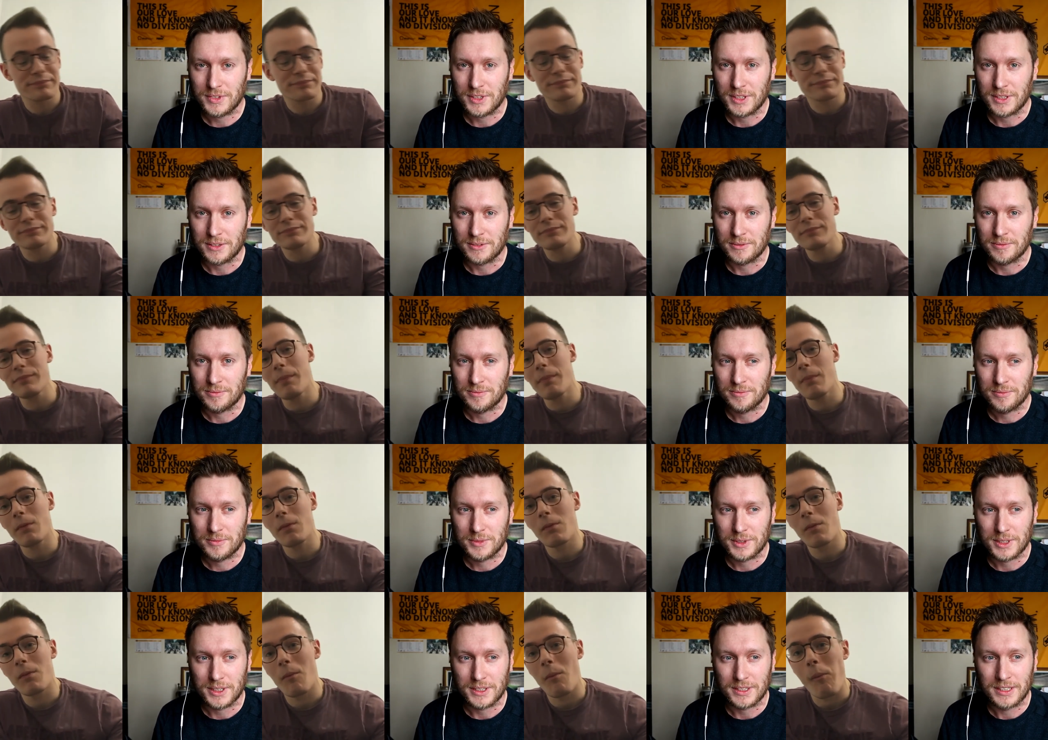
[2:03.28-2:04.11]
Speaker 1: Yeah,
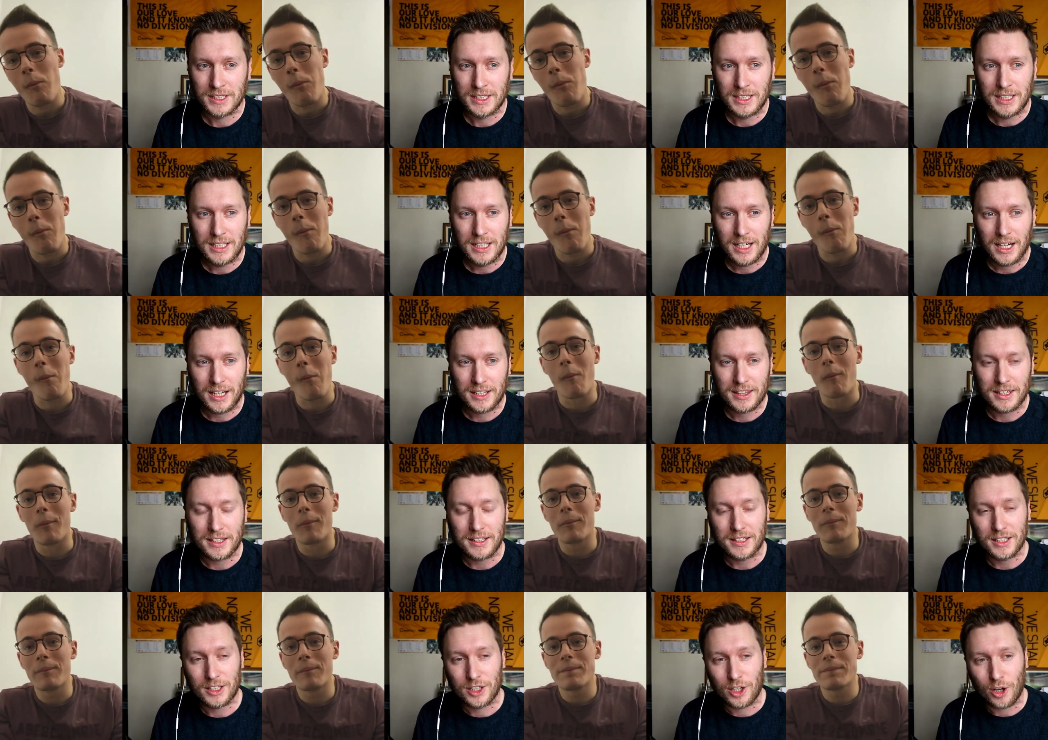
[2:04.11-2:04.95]
yeah. I
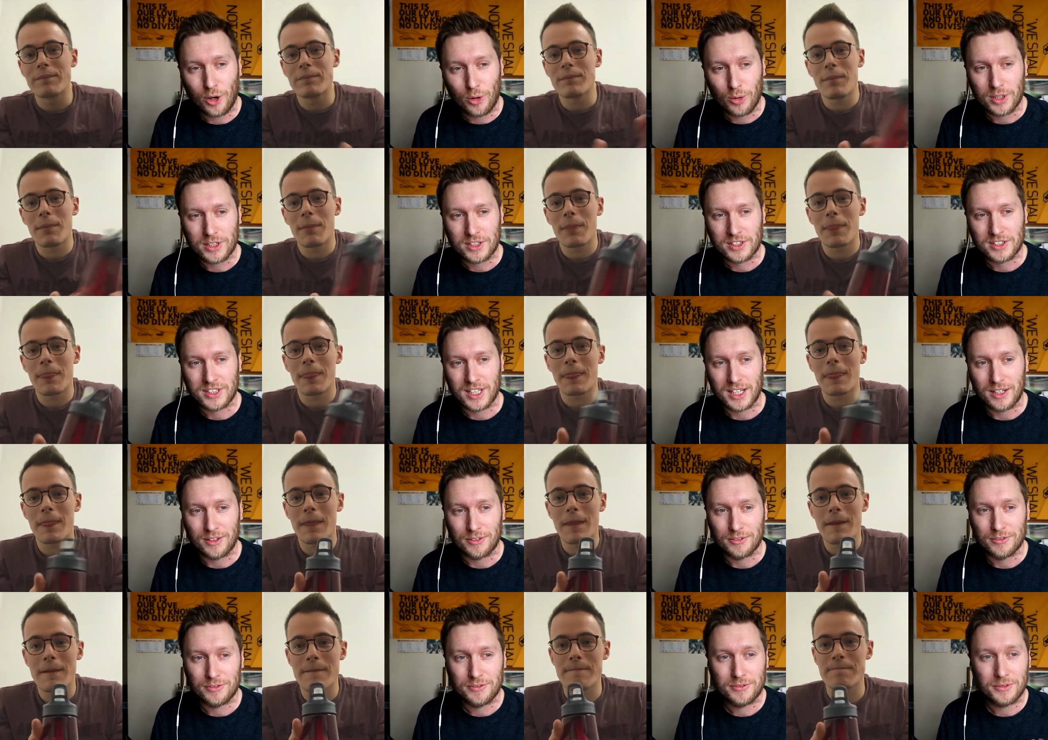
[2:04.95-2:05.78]
think the goal
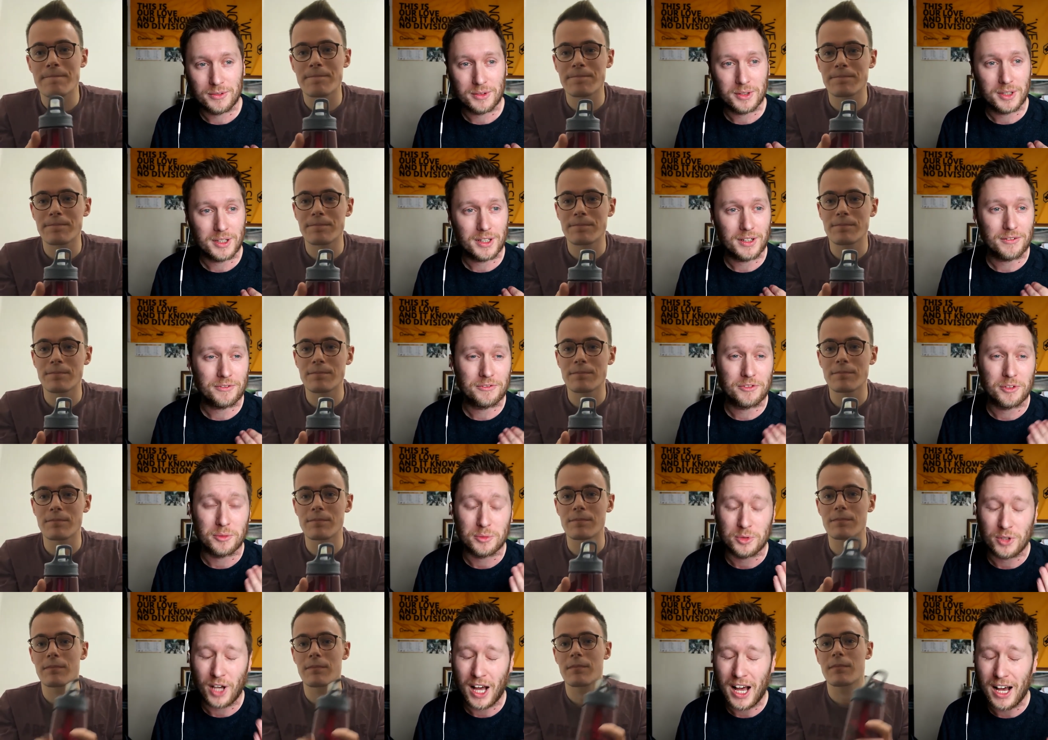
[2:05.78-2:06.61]
itself,
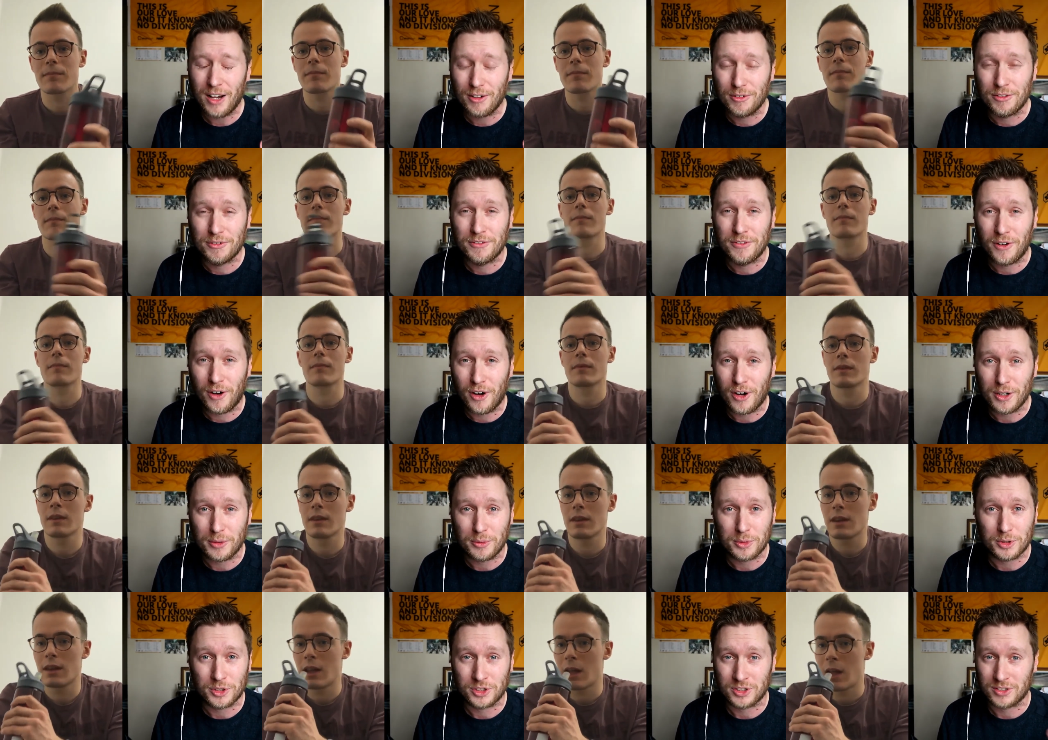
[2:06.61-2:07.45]
from how
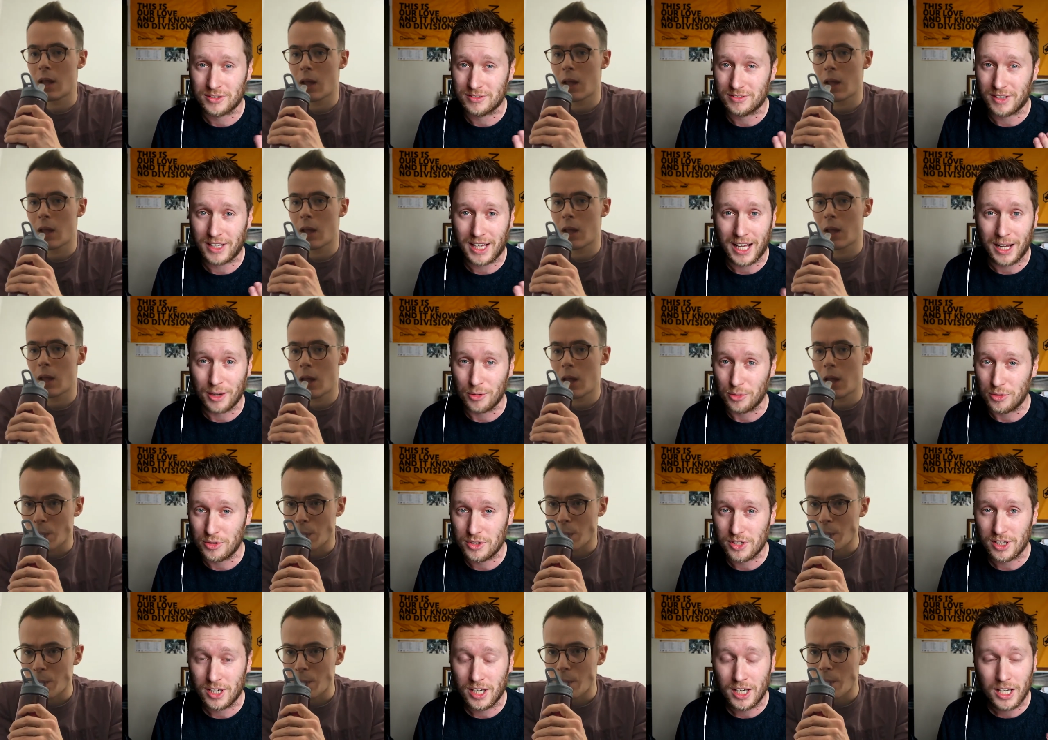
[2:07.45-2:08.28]
far it was
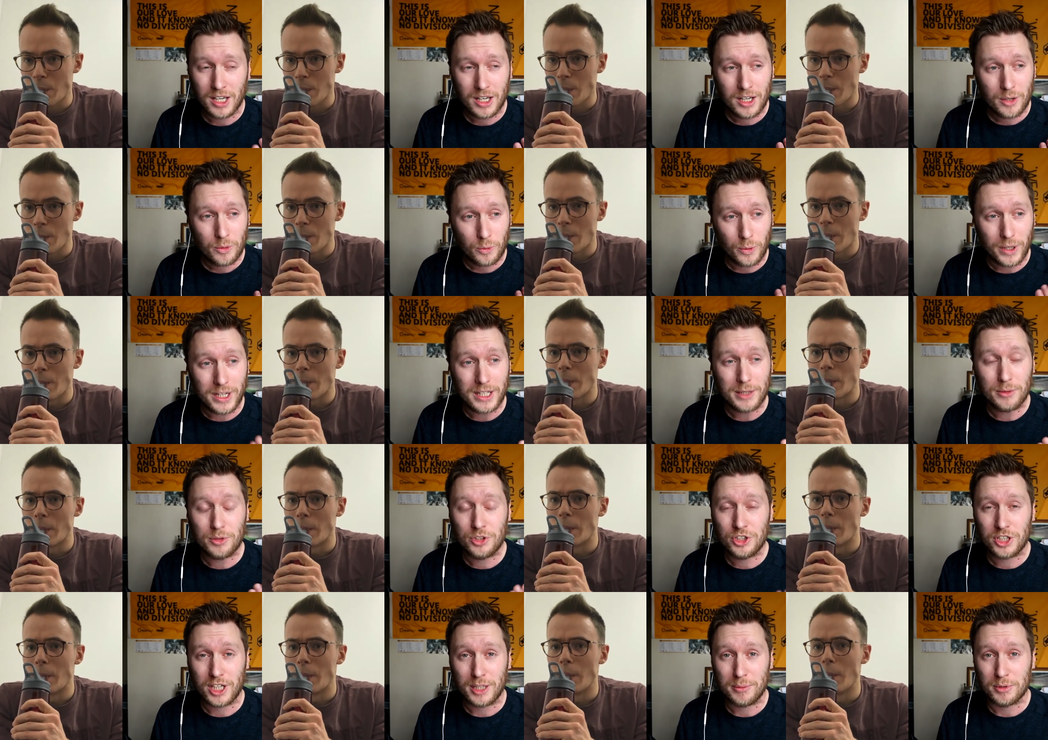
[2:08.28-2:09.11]
out, when he
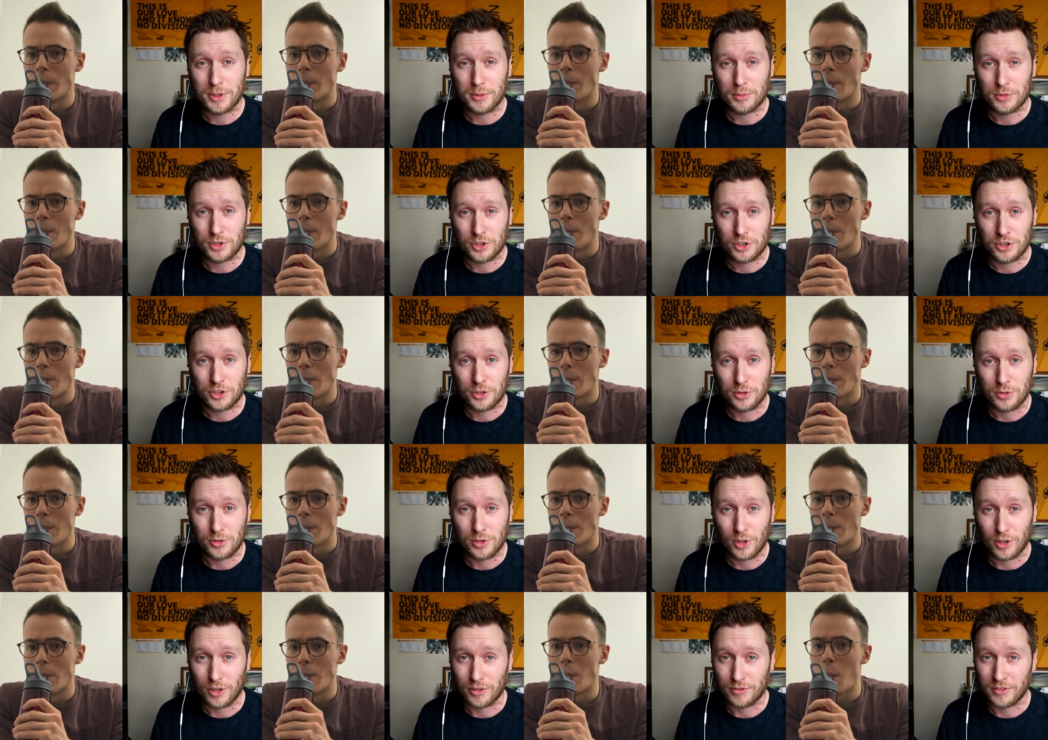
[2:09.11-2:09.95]
was shaping up to
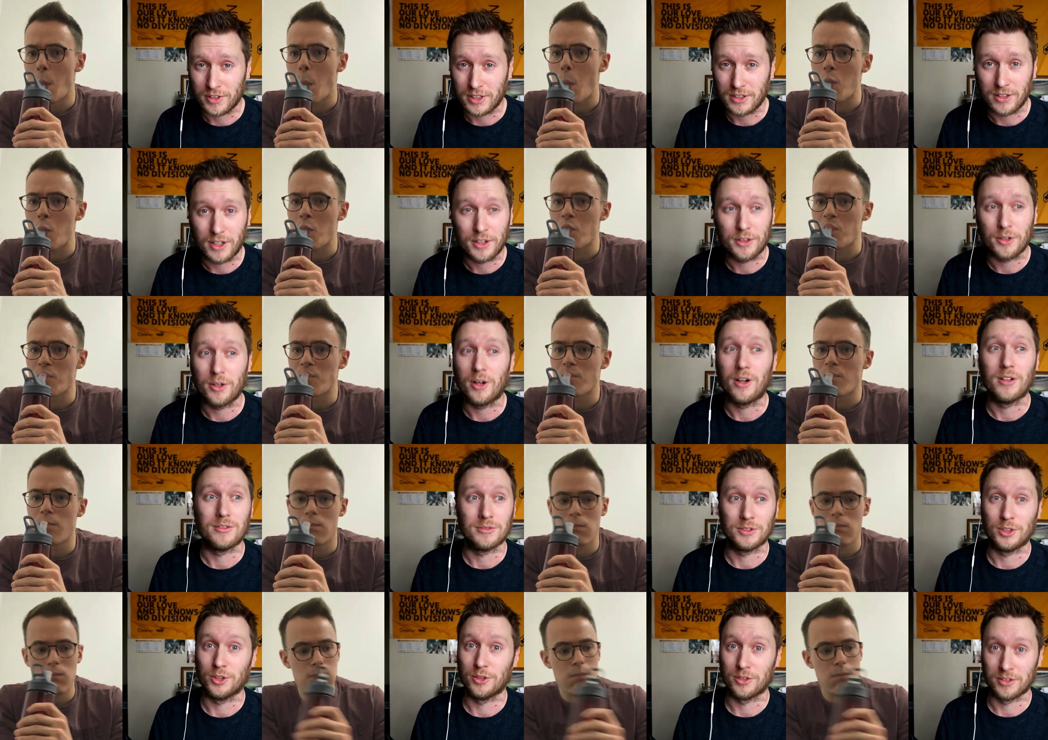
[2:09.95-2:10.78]
shoot Oliveira, I
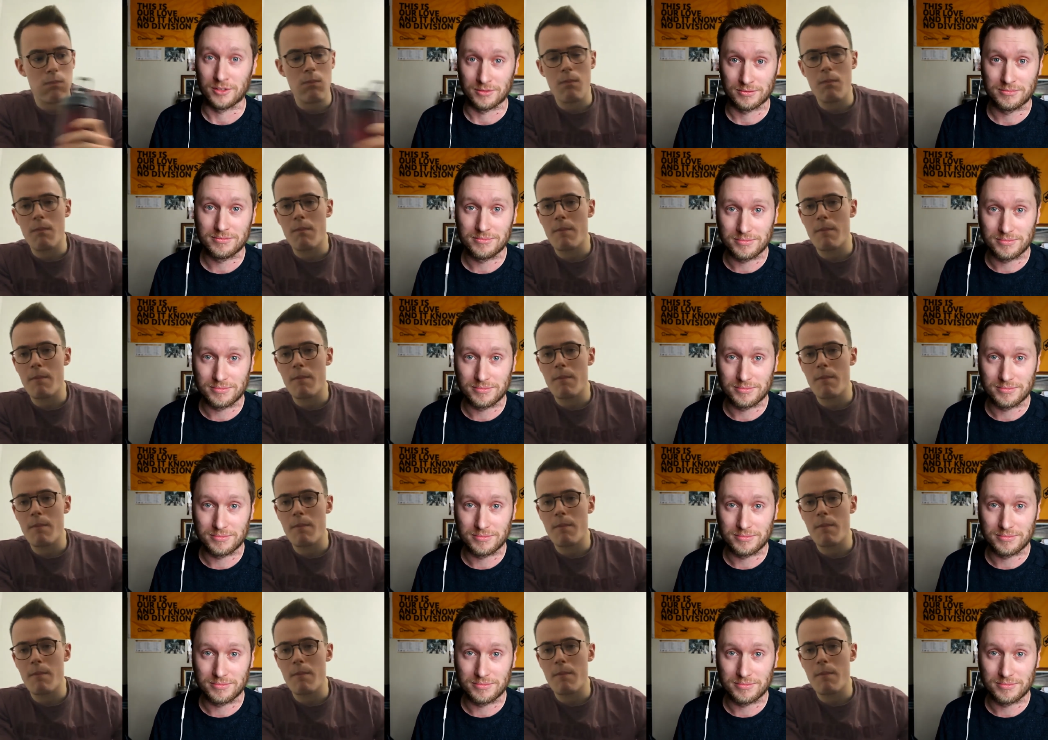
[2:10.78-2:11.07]
thought, oh, good.